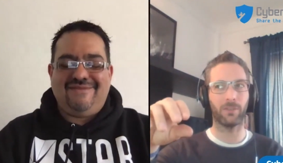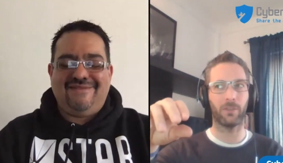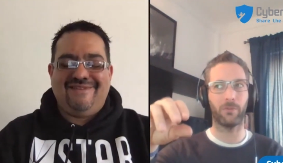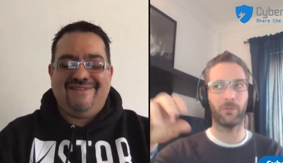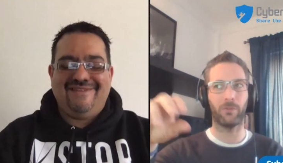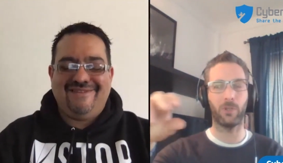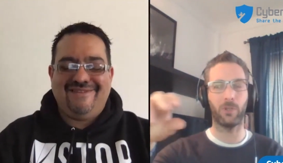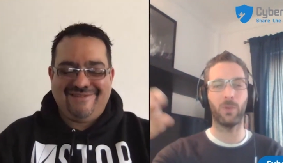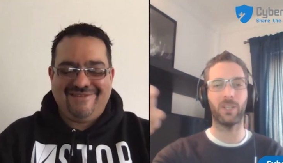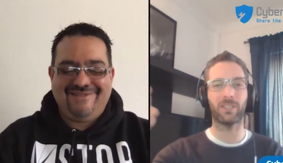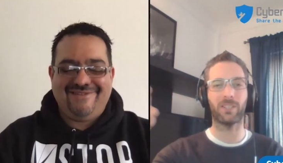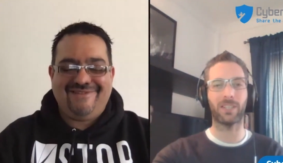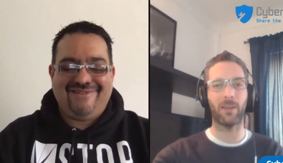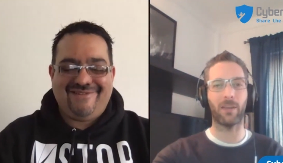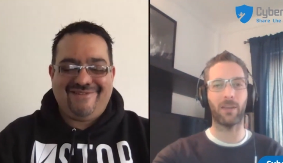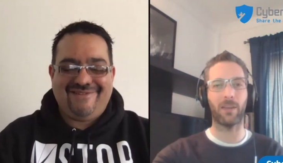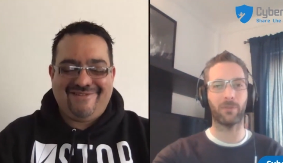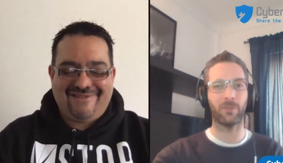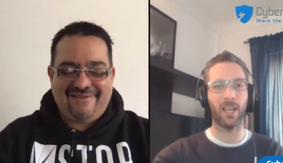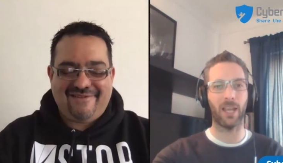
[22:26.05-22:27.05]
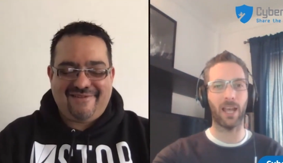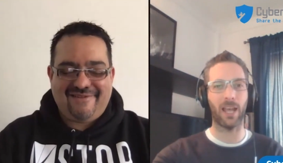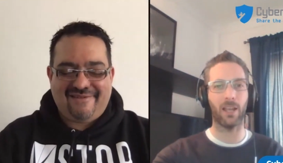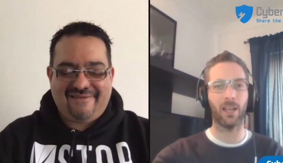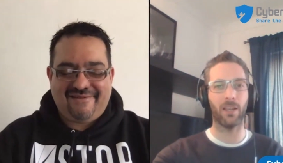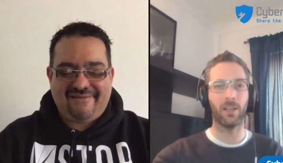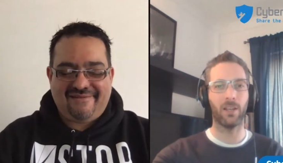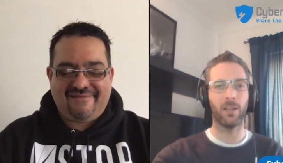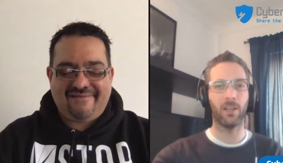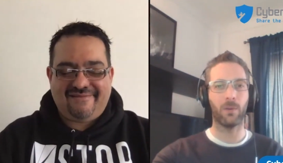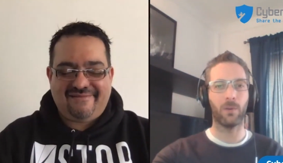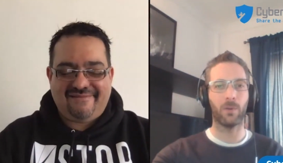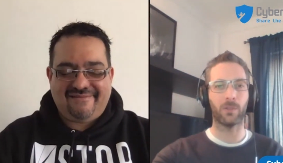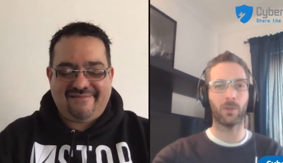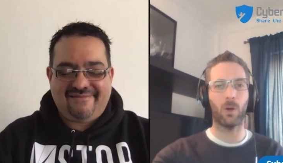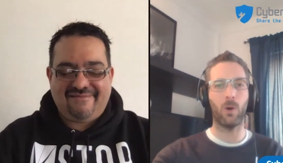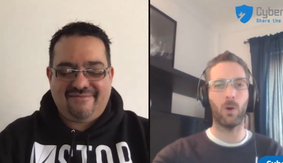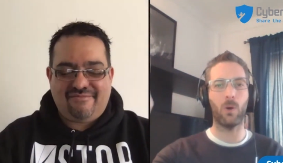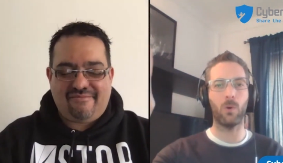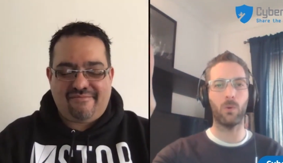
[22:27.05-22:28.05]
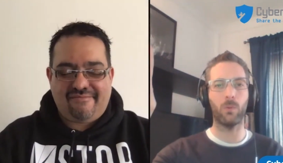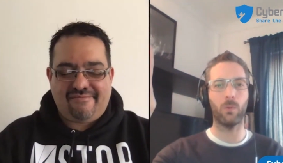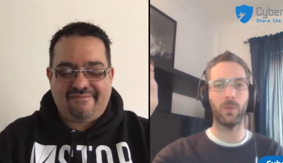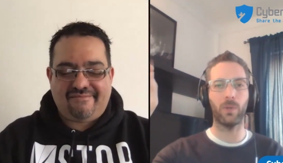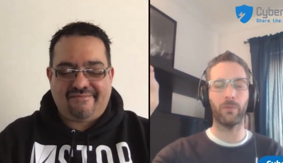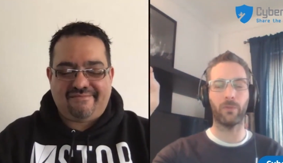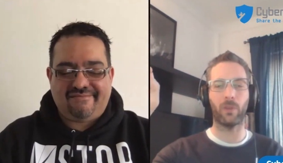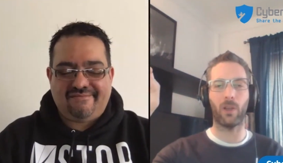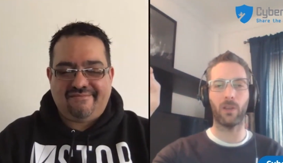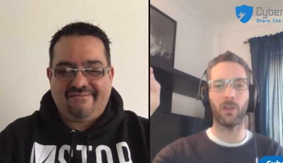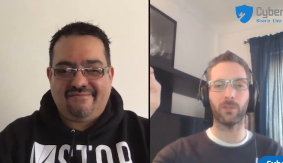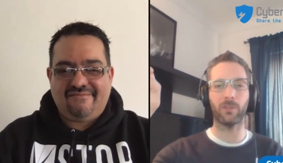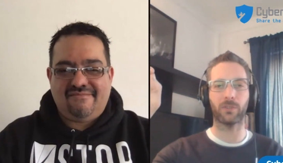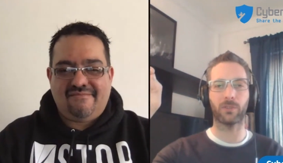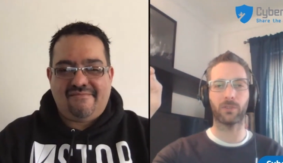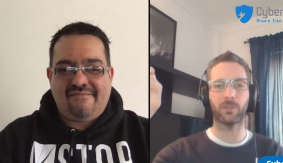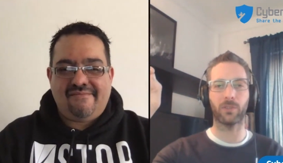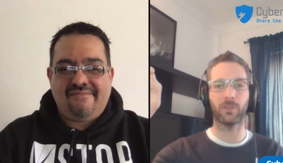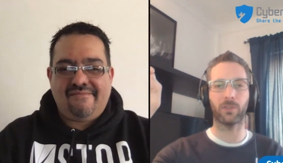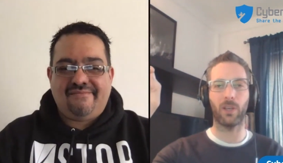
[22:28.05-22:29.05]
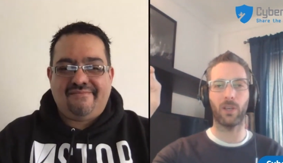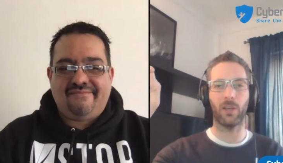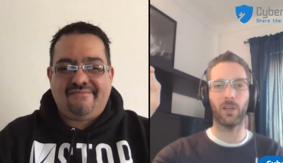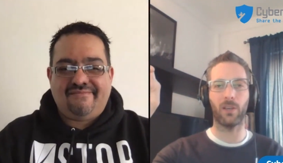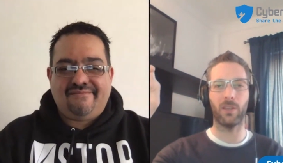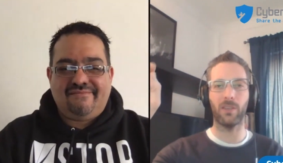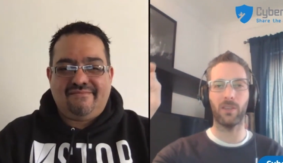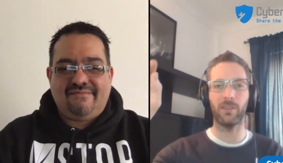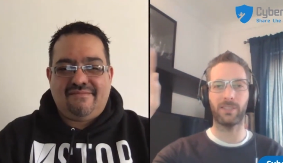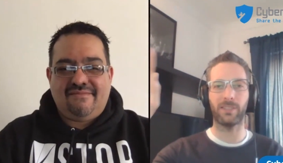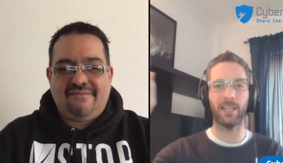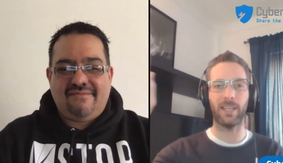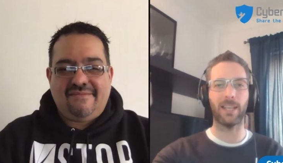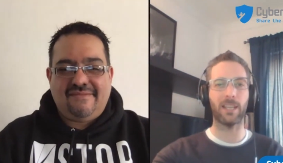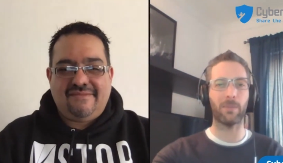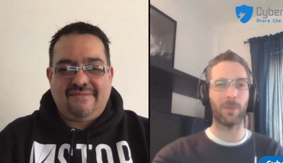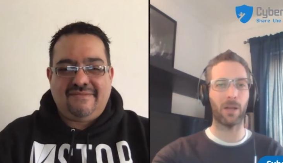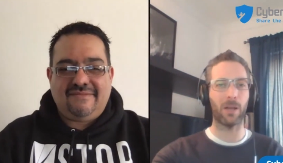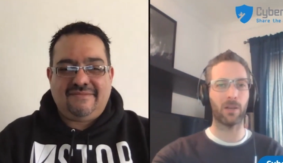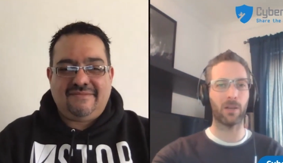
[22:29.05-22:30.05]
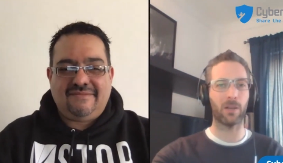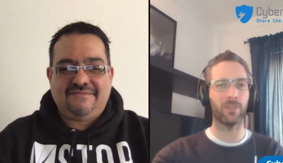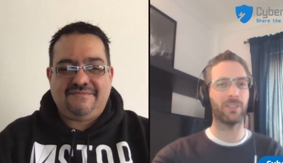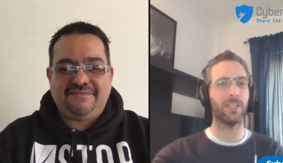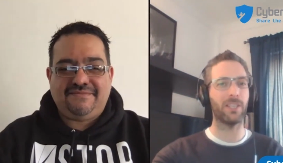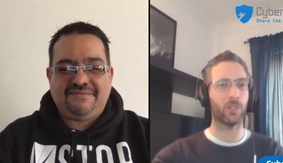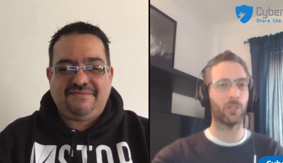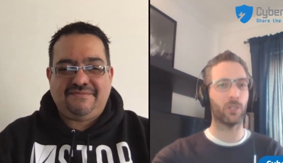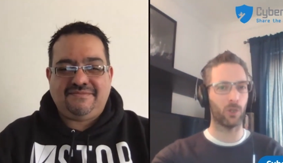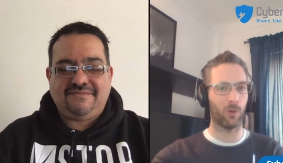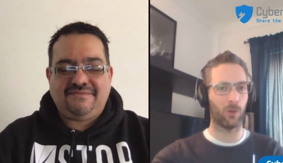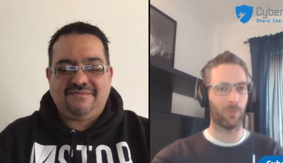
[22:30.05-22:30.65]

Speaker 1: a few weeks after that was, oh, we've lost uh, Z amount of additional